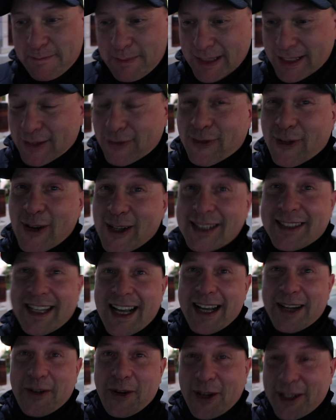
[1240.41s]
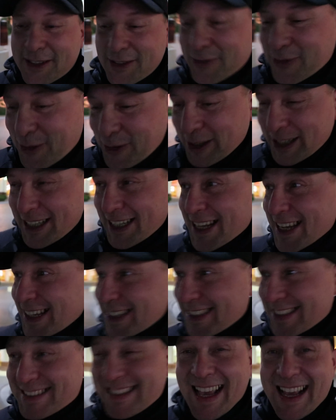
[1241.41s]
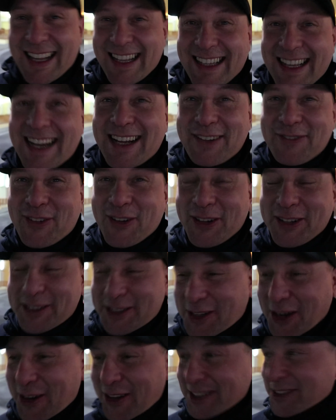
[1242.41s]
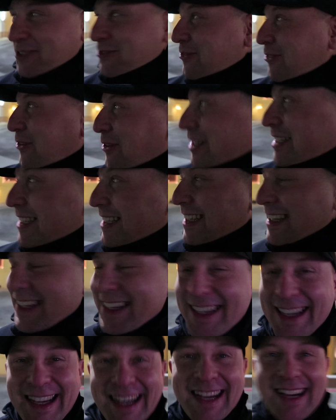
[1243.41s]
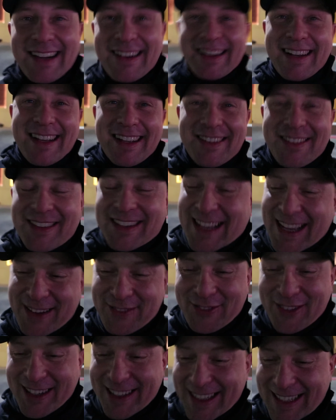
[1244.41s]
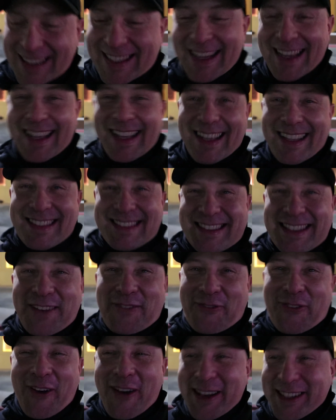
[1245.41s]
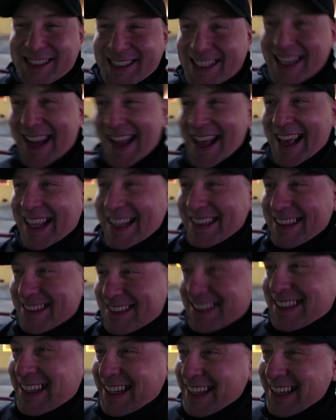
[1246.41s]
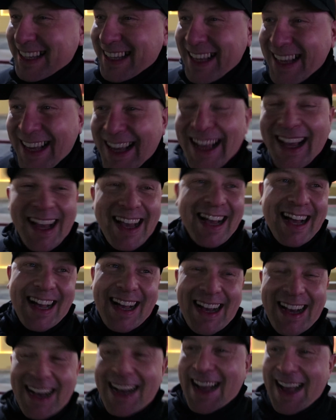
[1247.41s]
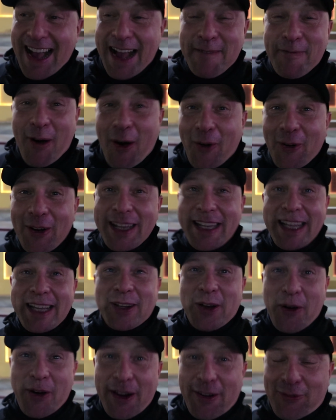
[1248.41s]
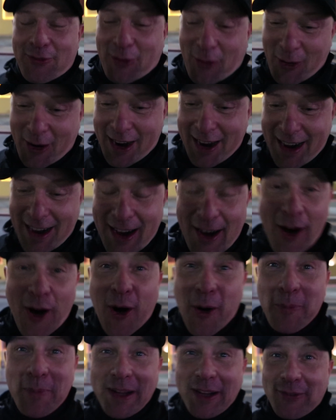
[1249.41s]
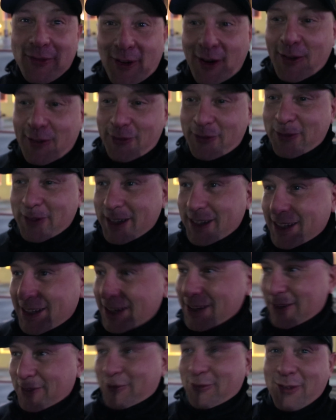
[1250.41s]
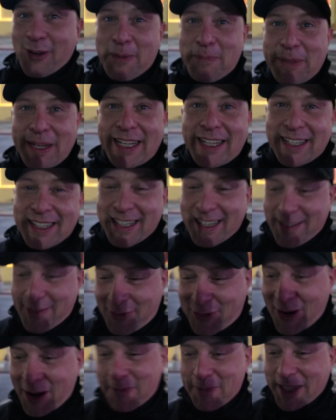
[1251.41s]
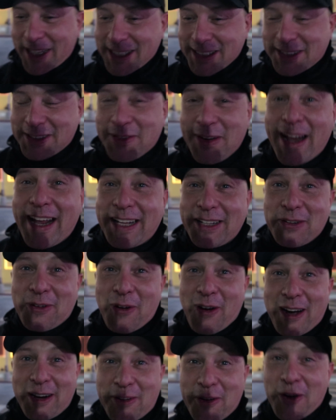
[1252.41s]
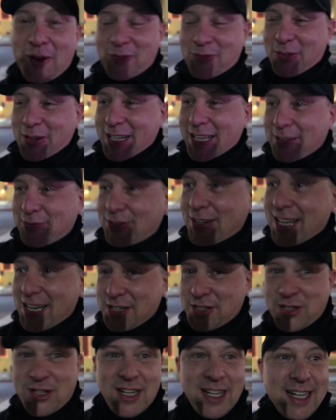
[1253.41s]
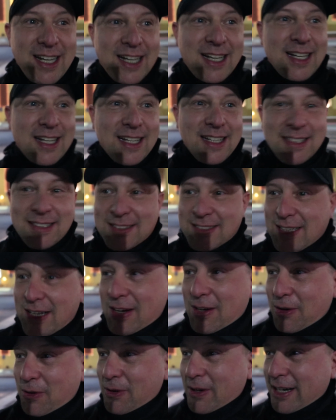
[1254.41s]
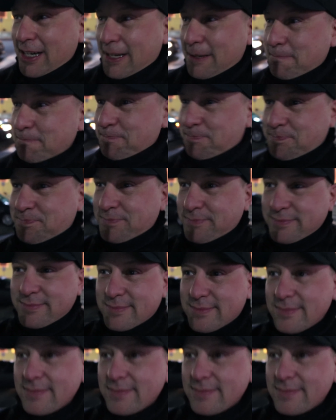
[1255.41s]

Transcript: but the first guy called the forty, the second guy called the forty. I was like, okay, fuck it, it's the first hand. Uh, I'm only going for hoping for uh, flopping, flopping a straight or going for that flush. So um,